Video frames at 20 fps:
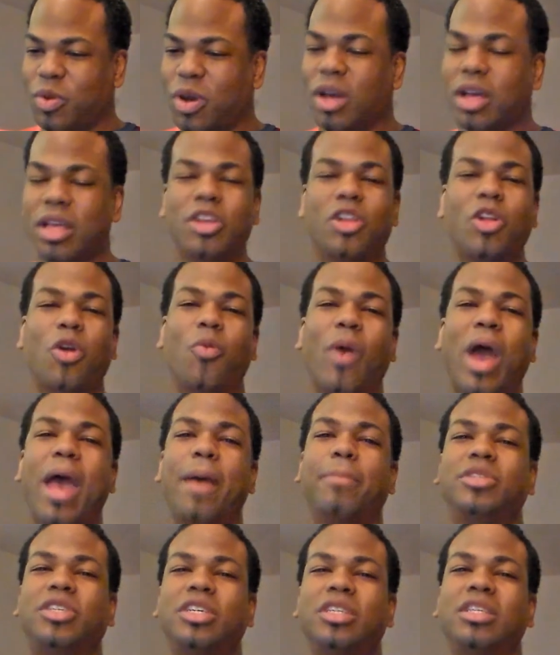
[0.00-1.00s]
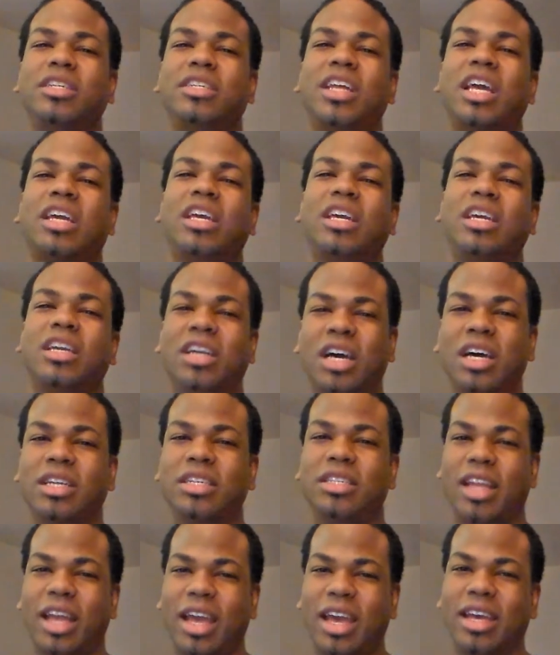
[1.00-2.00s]
Well, you know, what happened to the Naked
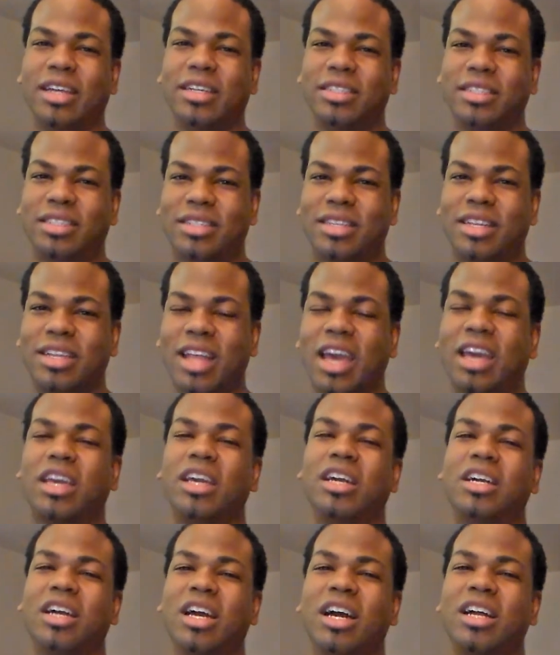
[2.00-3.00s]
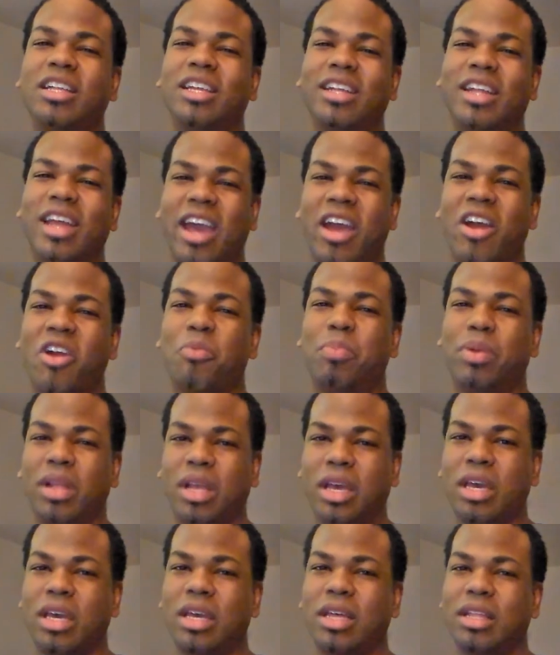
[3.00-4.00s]
Gun days? Naked Gun and
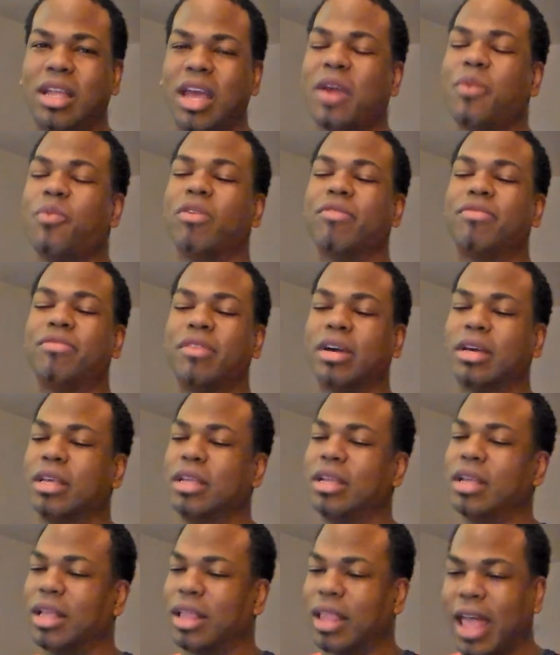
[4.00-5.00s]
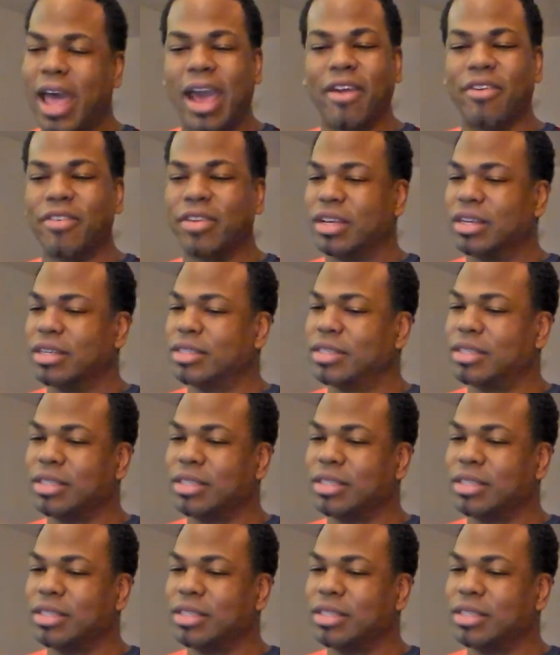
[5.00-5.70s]
Airplane, they were fucking hilarious.